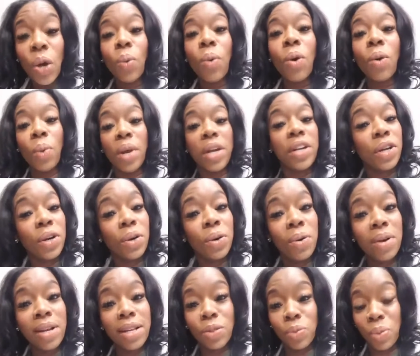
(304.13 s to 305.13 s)
What we
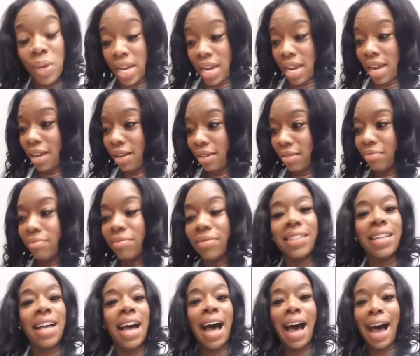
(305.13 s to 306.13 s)
do is we get
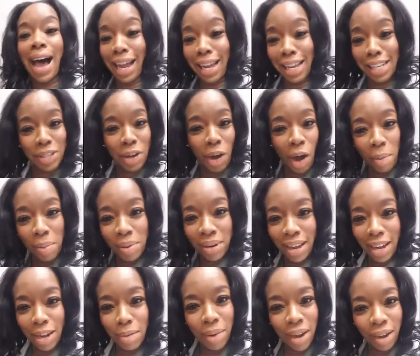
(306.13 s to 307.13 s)
the highest
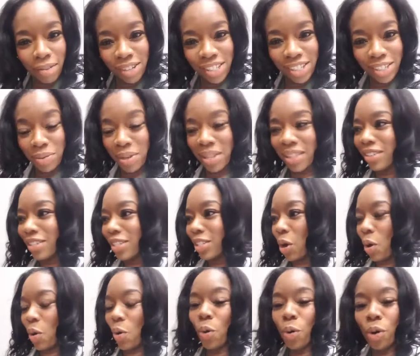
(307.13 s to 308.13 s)
carbonated beverage, whether it's
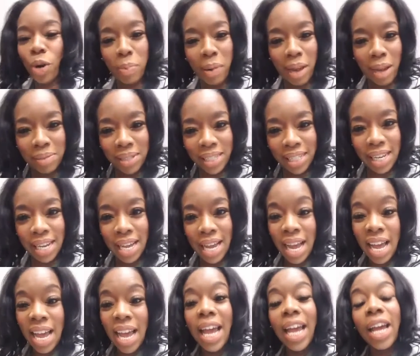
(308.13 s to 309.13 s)
Coke or Pepsi,
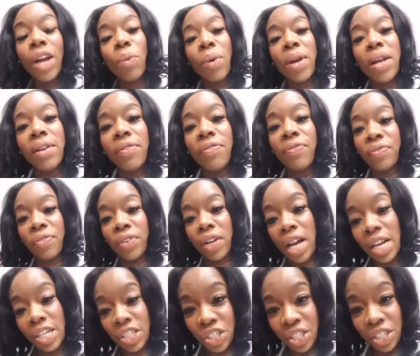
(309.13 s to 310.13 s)
and we
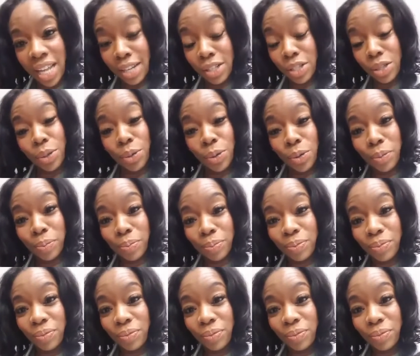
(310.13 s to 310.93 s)
flush that tube.